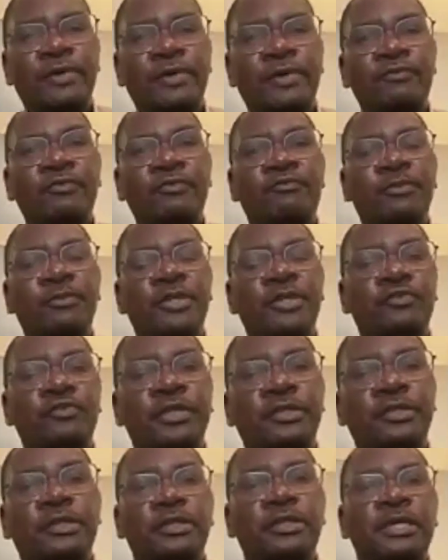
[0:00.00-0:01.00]
what we've been
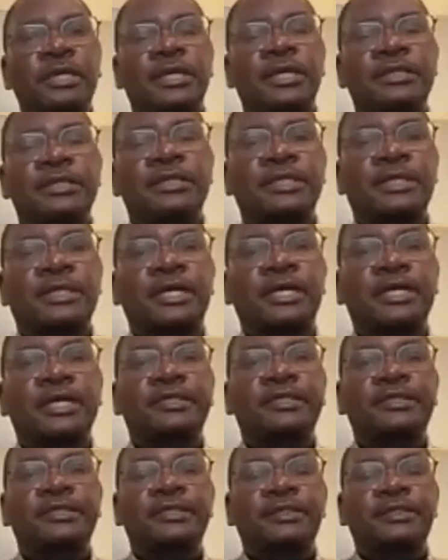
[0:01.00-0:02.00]
doing
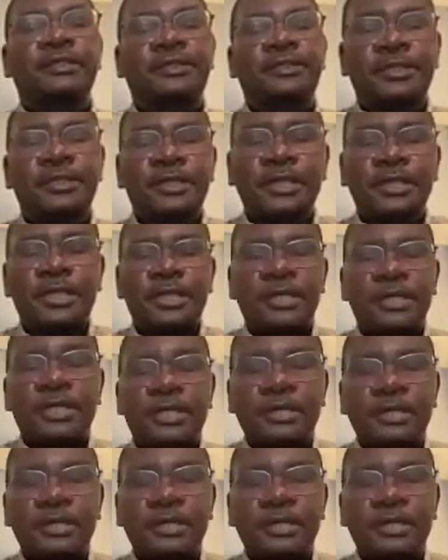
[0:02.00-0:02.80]
as a country